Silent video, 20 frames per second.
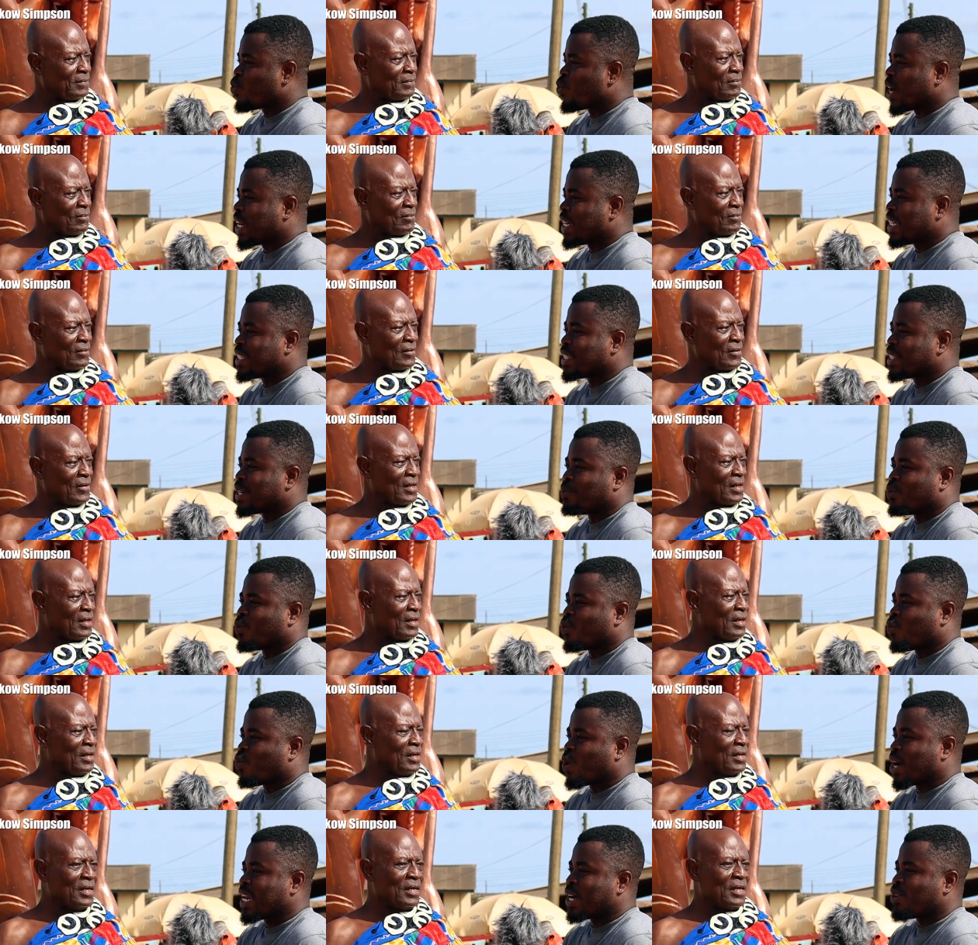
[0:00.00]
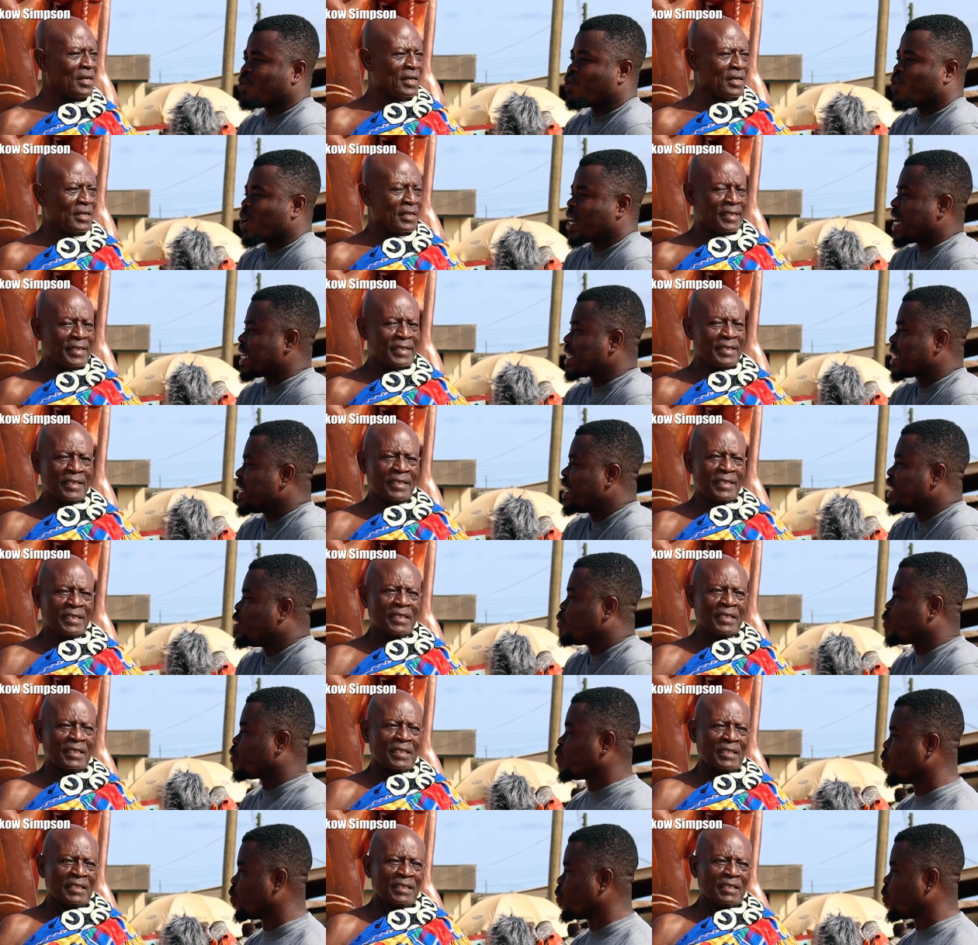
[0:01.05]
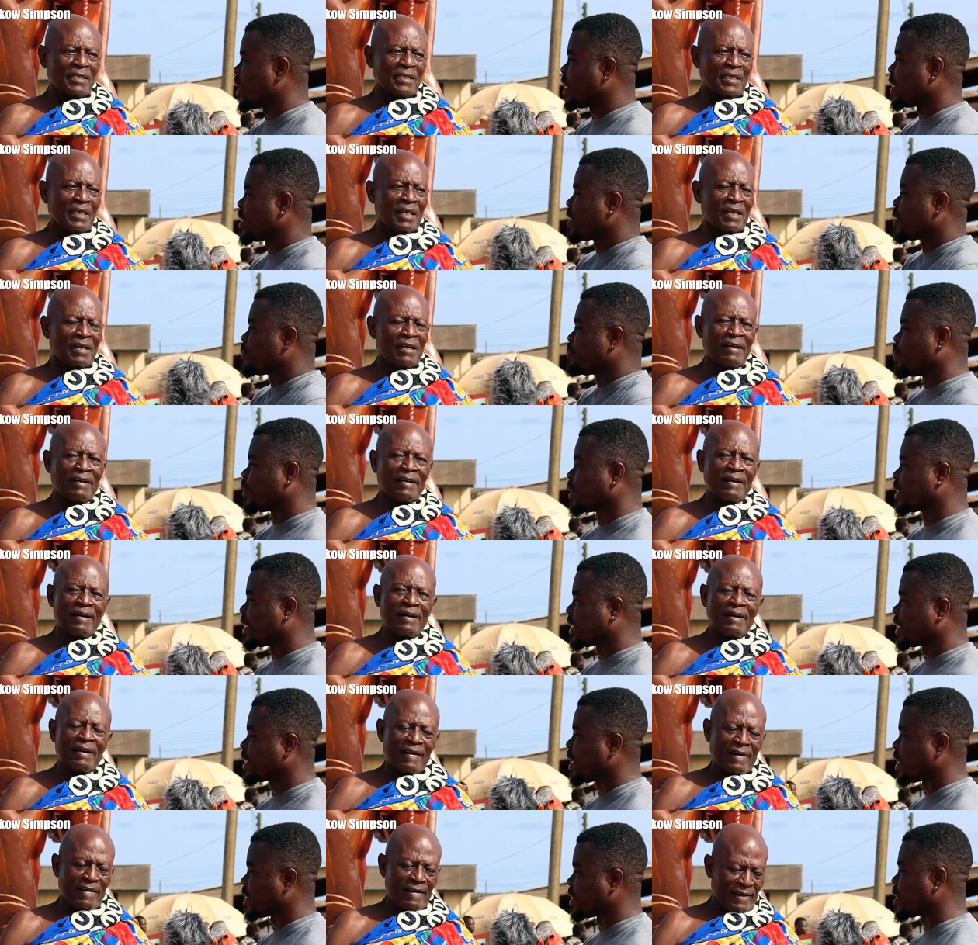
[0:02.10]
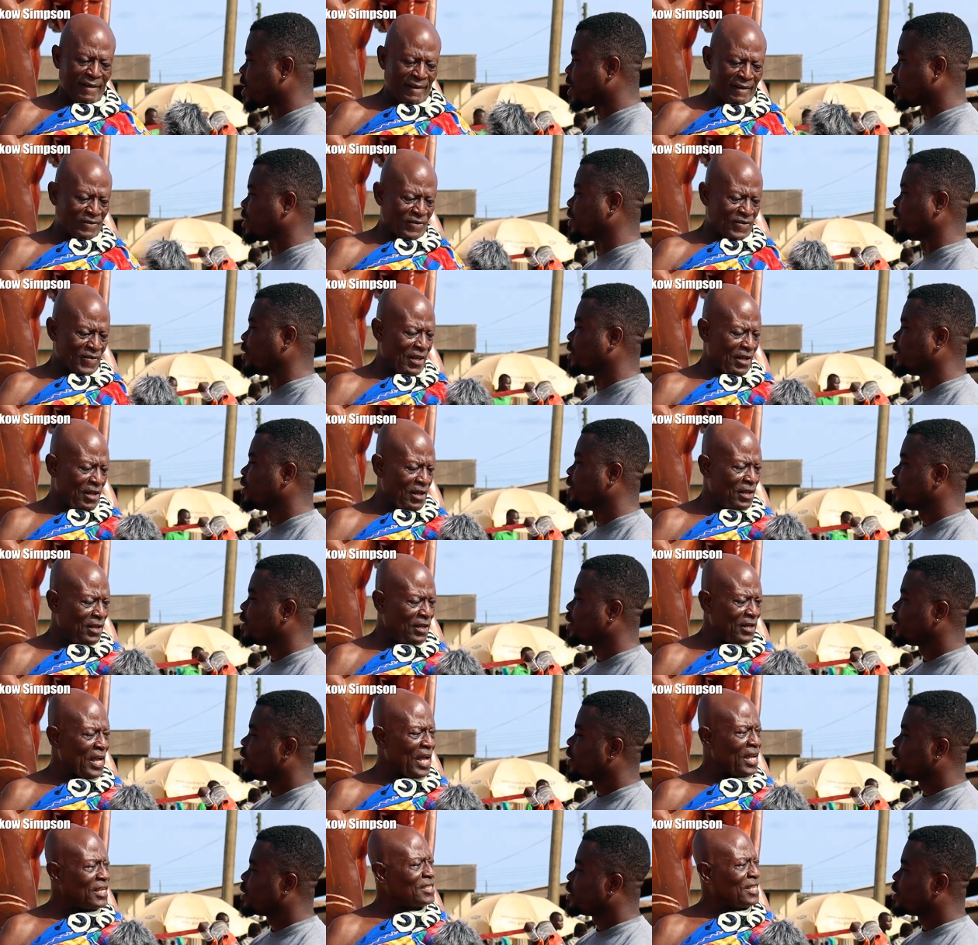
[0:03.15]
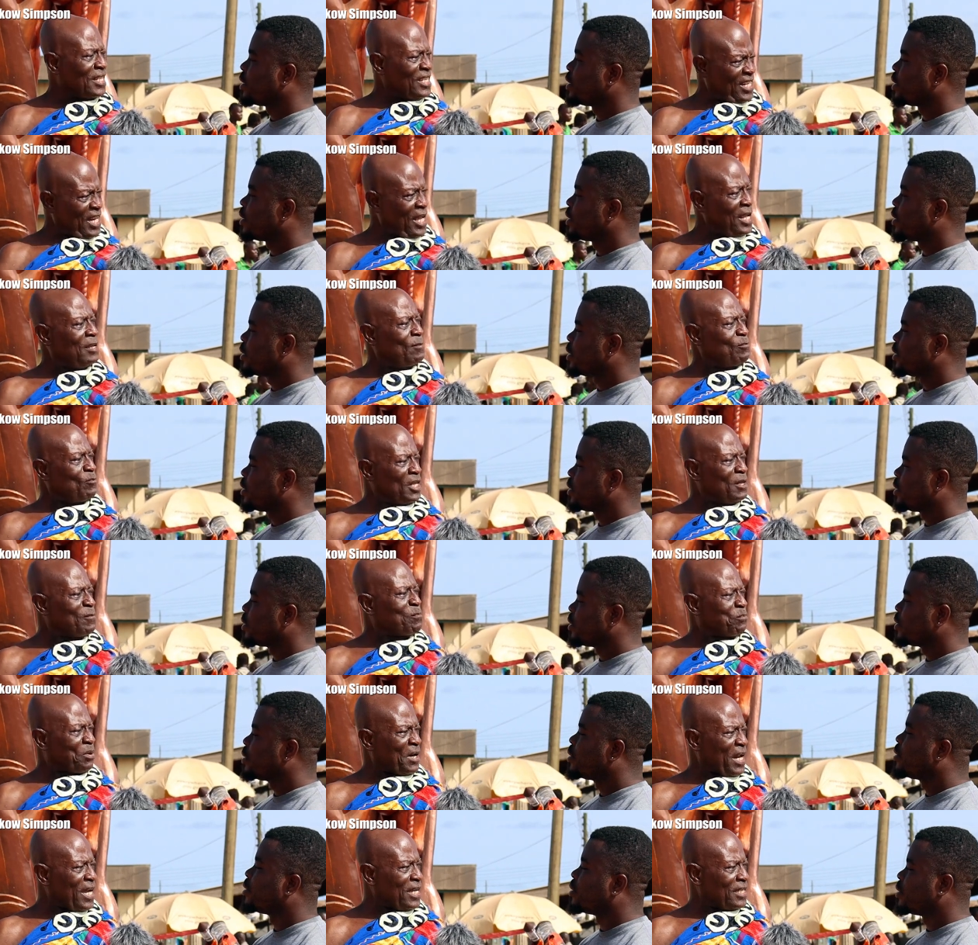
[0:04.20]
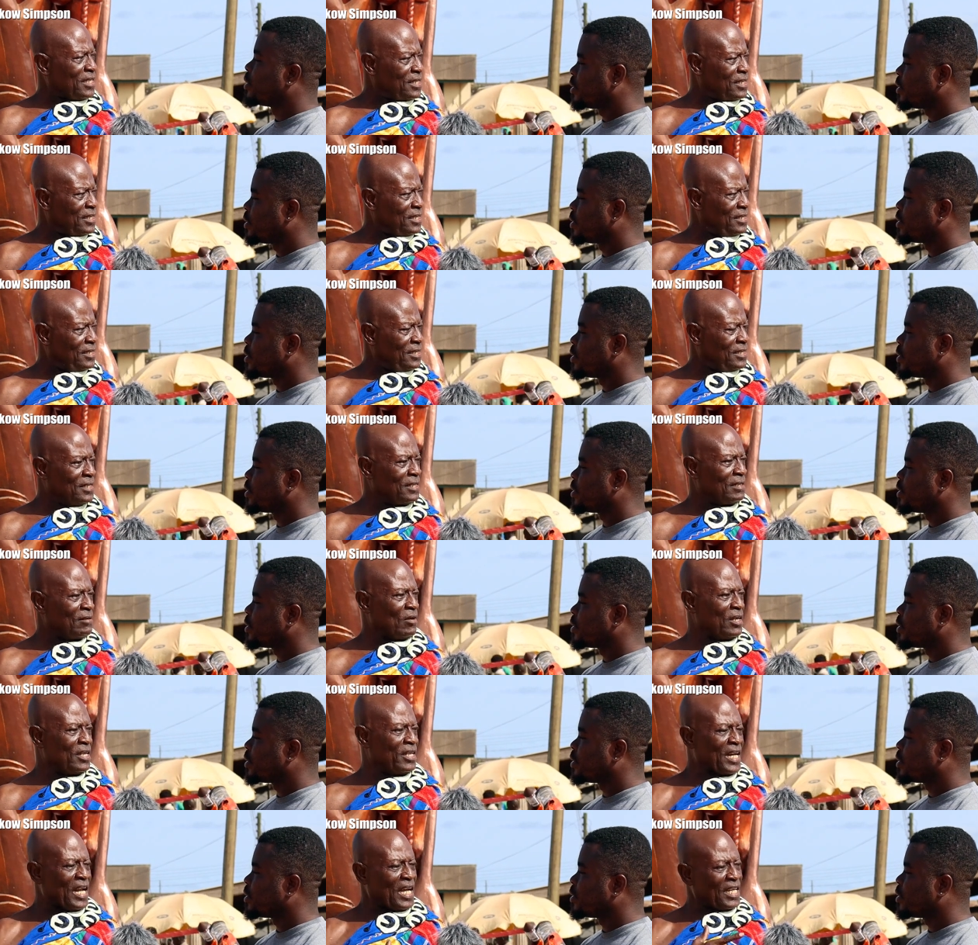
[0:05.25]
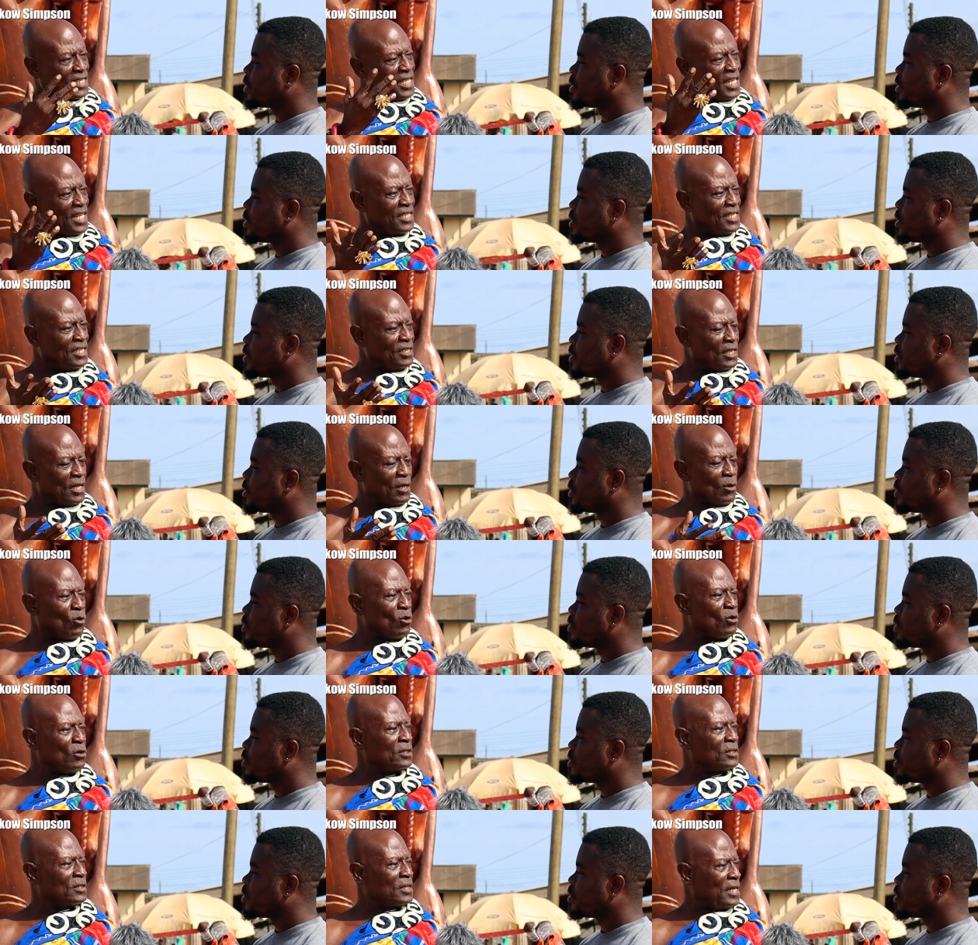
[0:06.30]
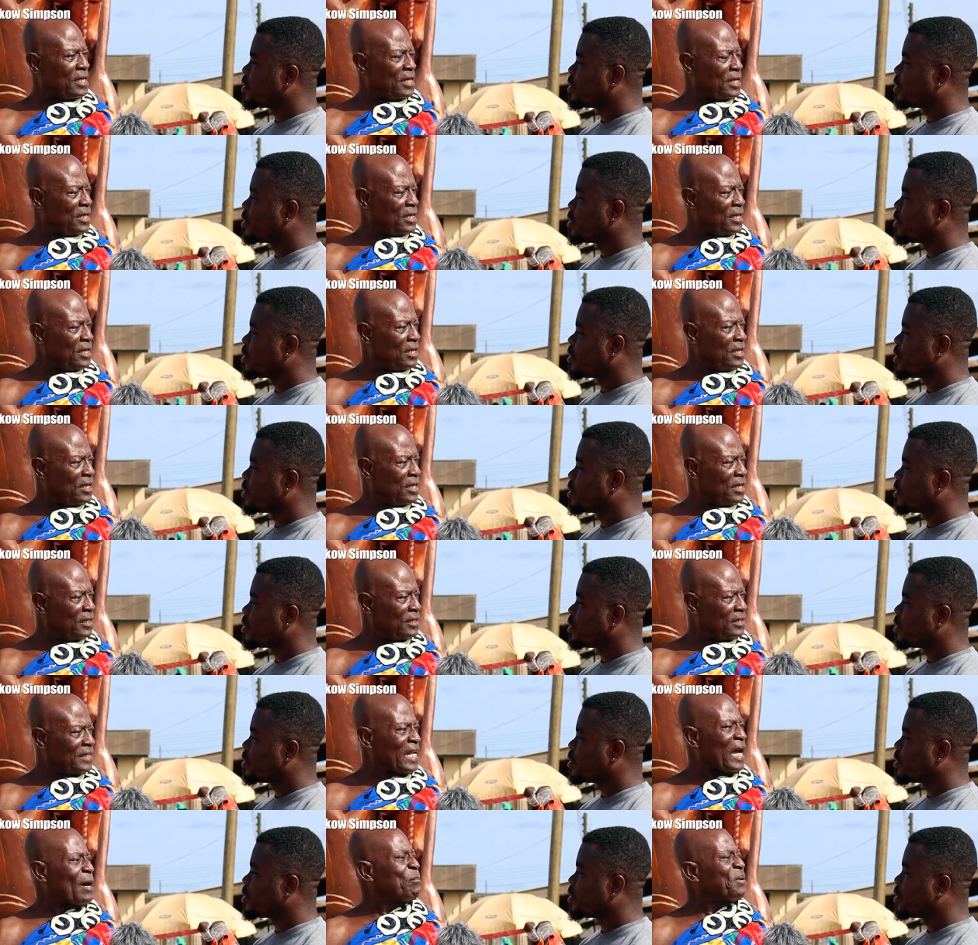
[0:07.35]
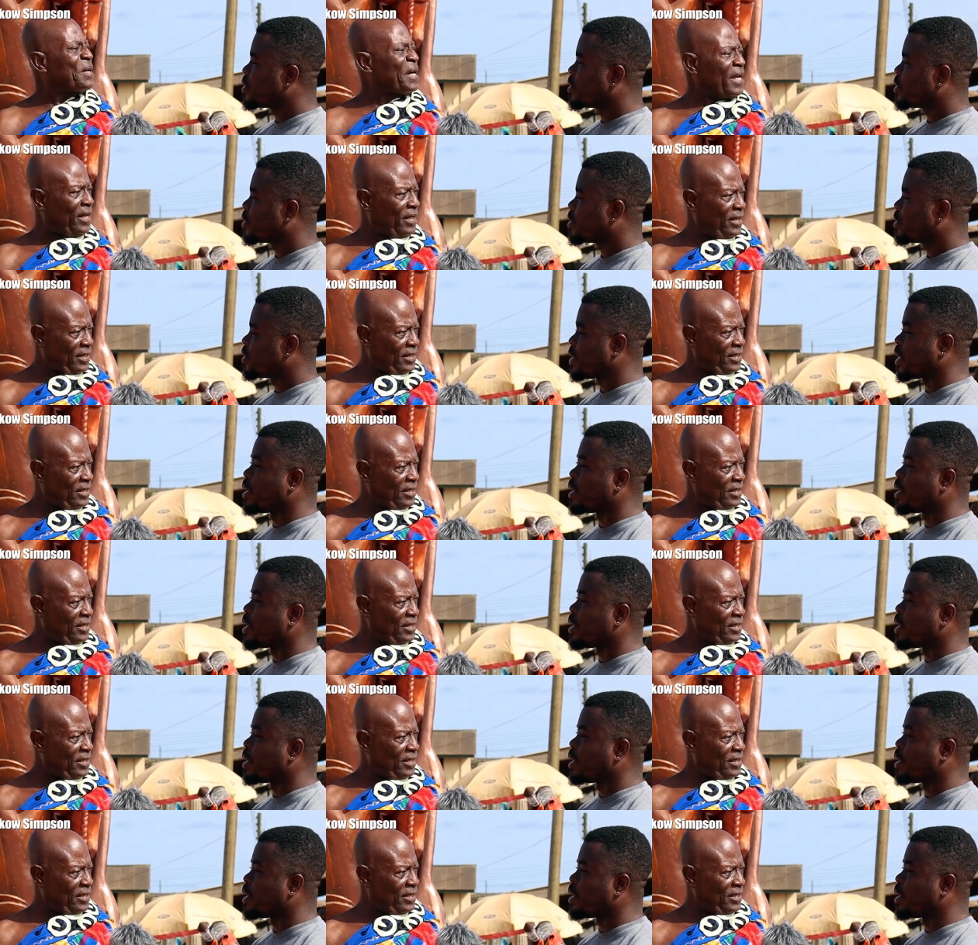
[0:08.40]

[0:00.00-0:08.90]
Speaker 1: what is the what what does he do? What is his position exactly?
Speaker 2: Uh, as the name implies, in Ashanti they call the uh, Dabre,